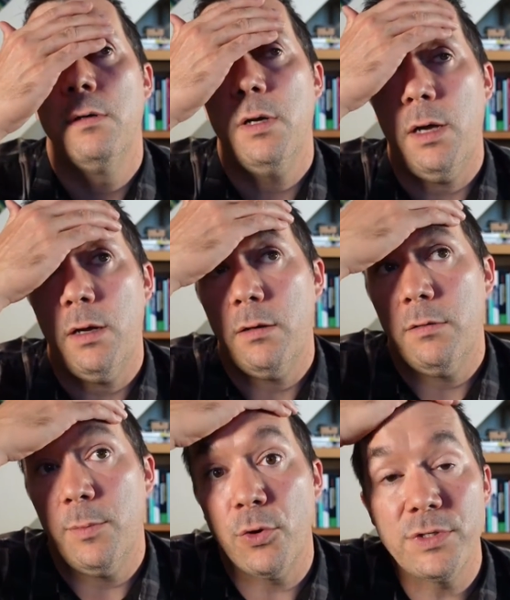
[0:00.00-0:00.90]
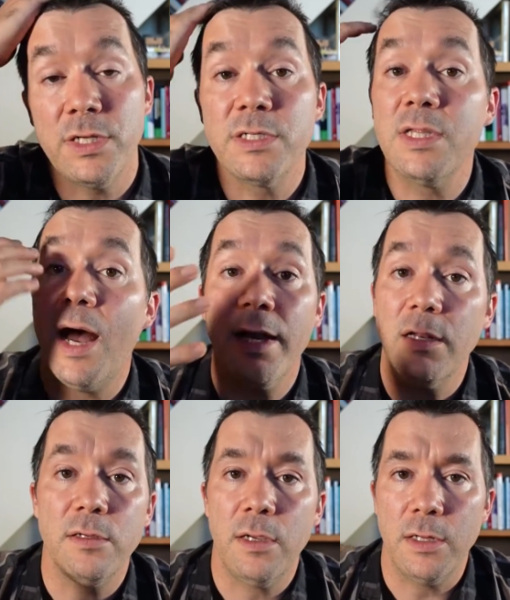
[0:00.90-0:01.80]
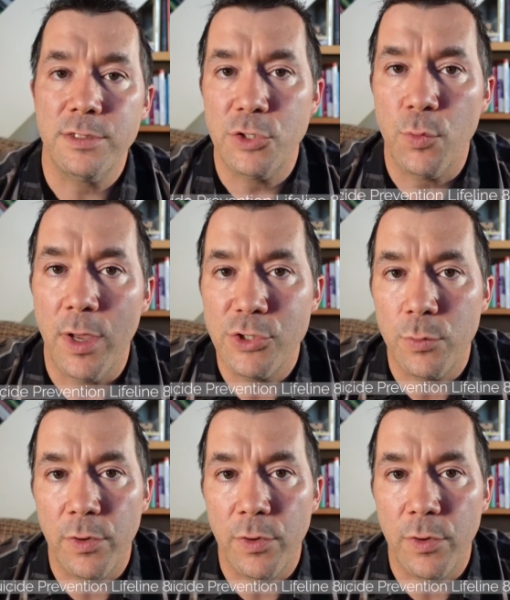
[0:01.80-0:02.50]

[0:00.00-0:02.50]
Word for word: the person is not in a situation